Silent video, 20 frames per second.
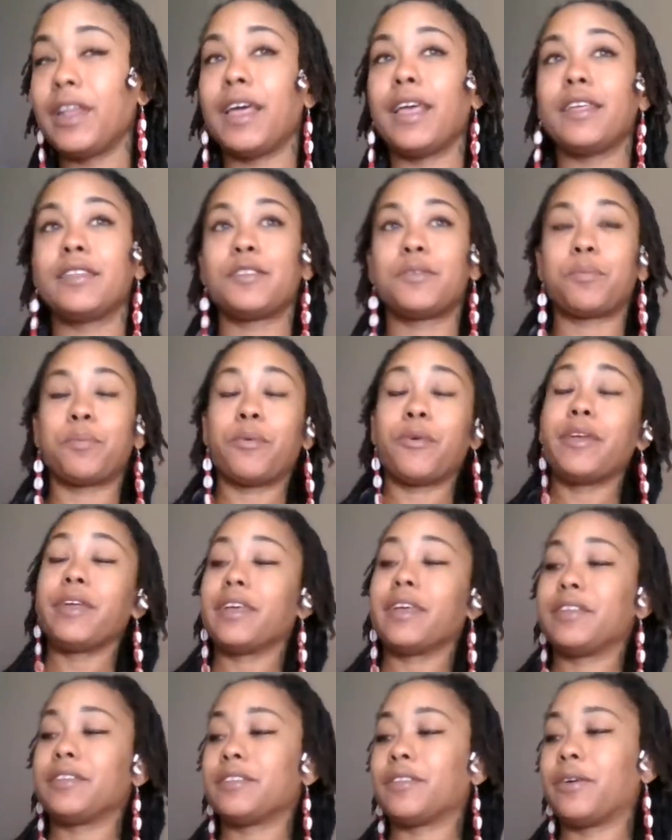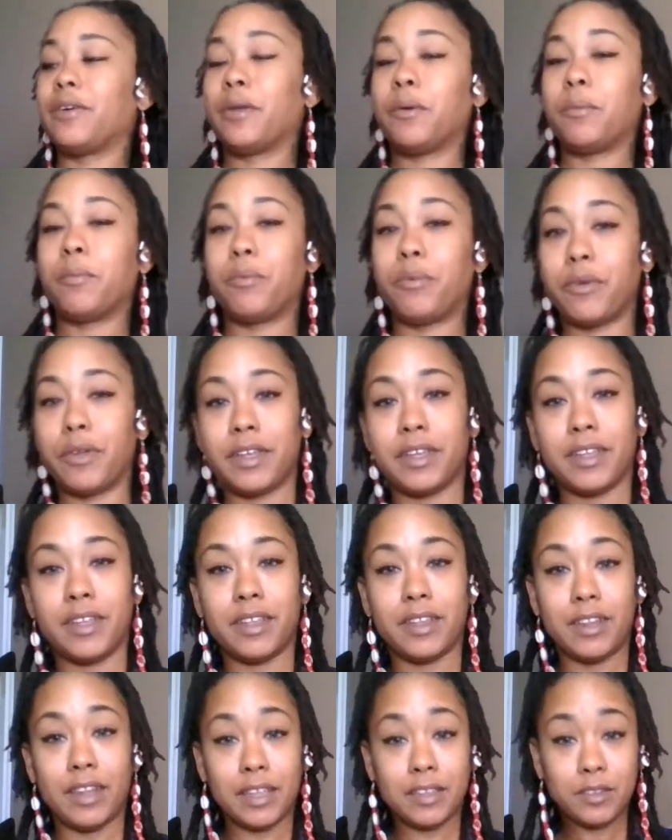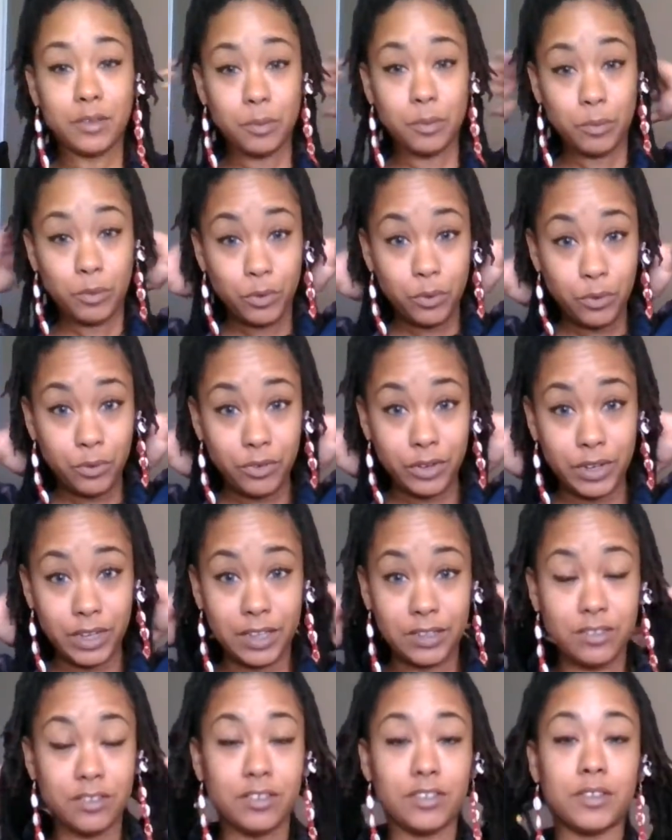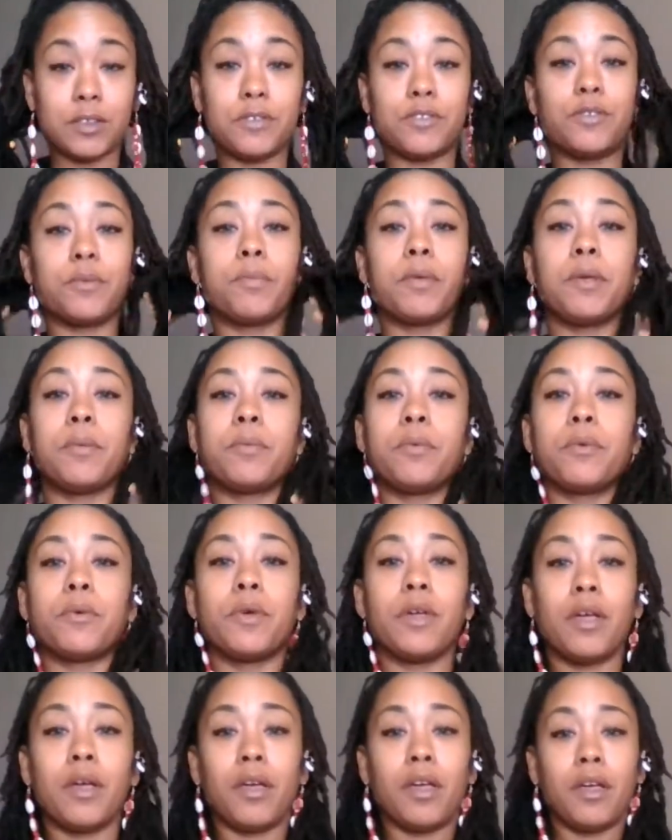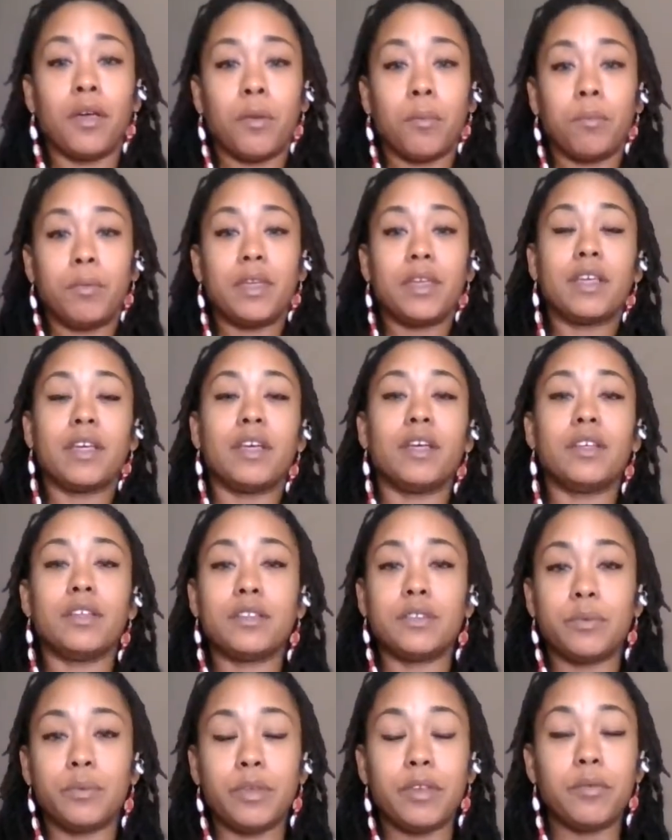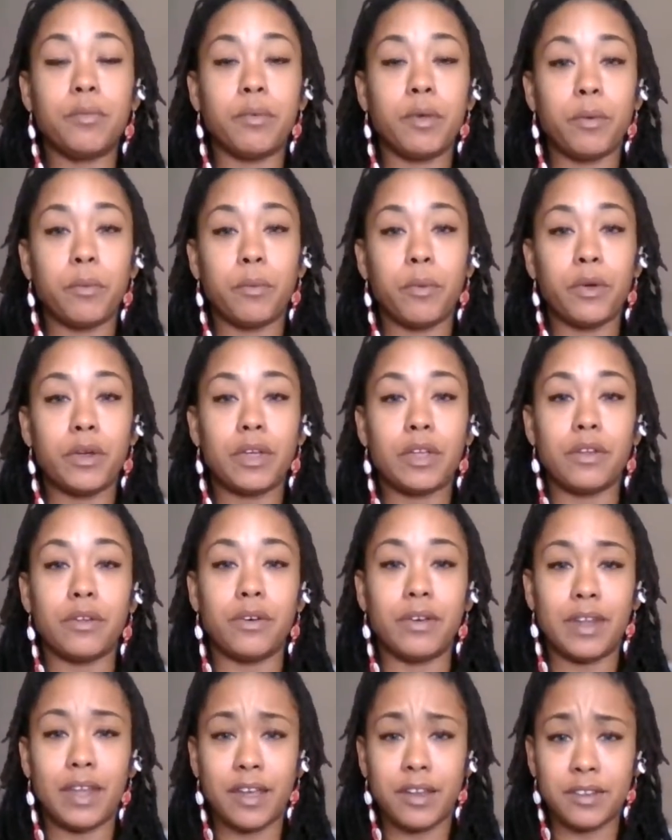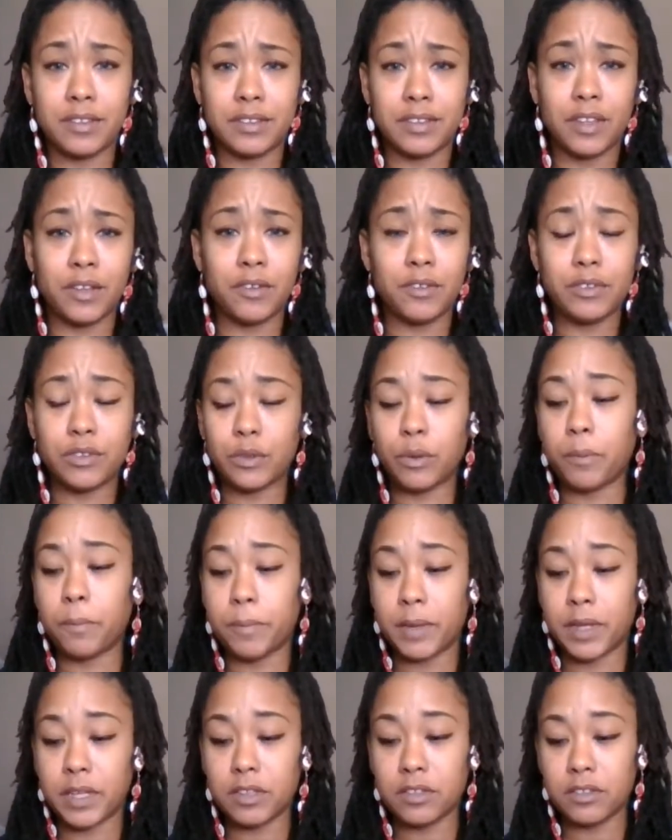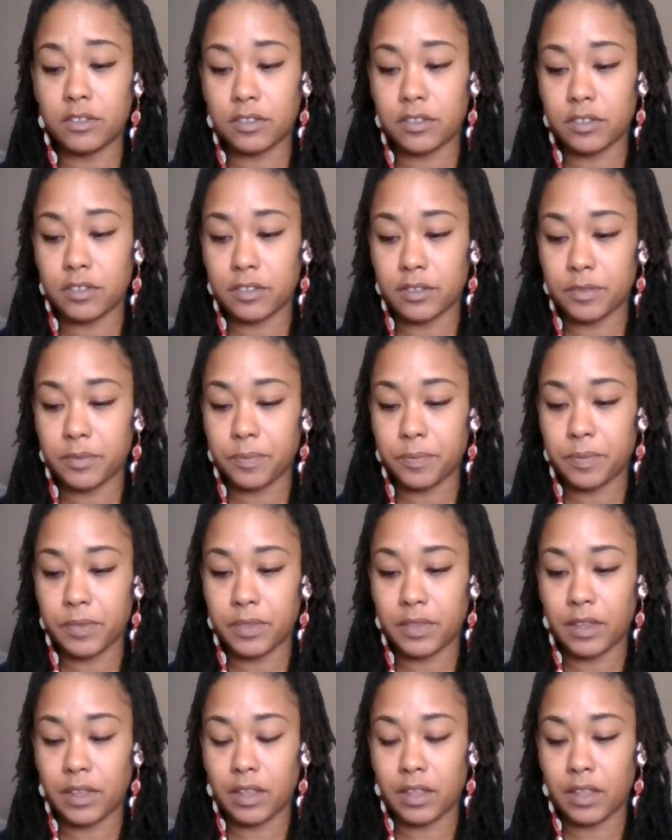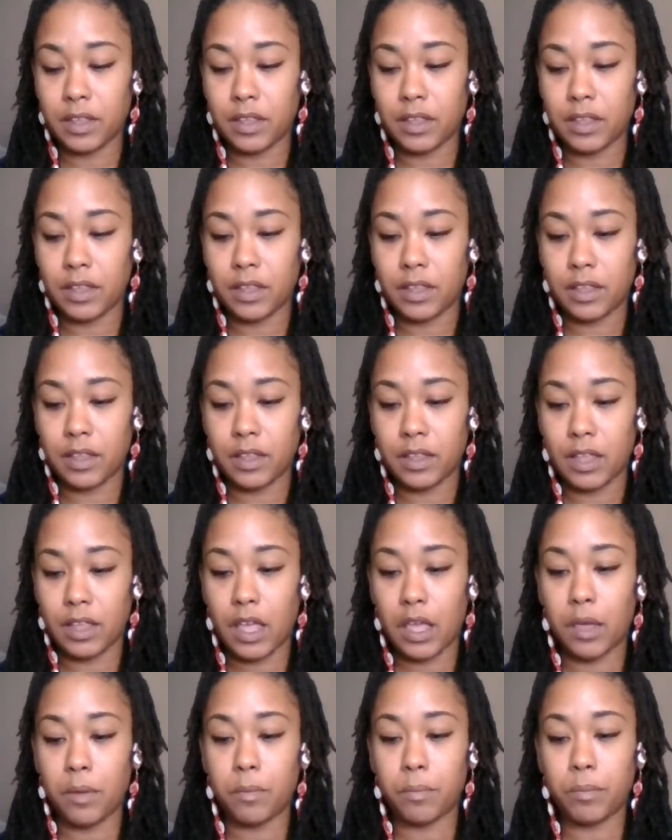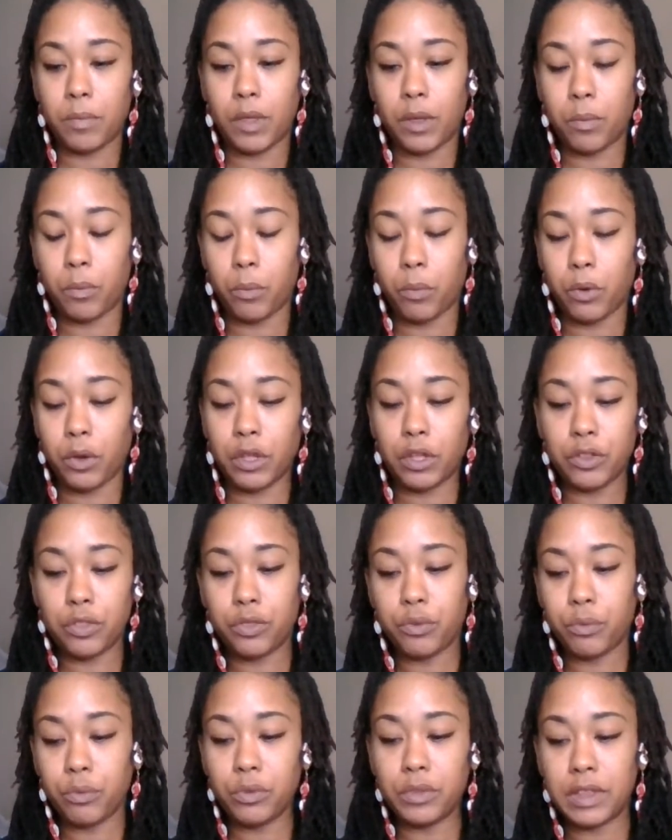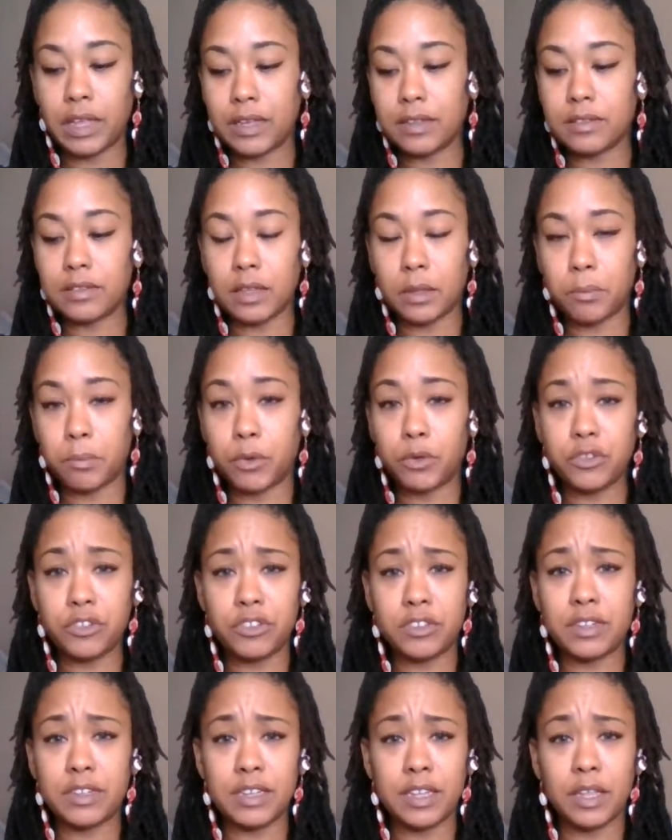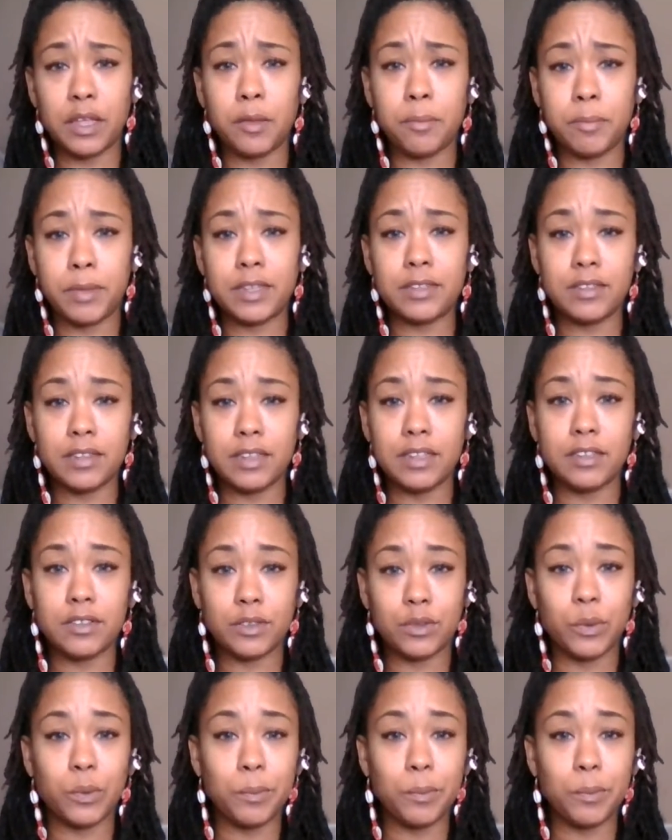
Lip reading: spring is gonna bring like some new relationships for people, because we've been working on ourselves so much, and working through things emotionally and mentally so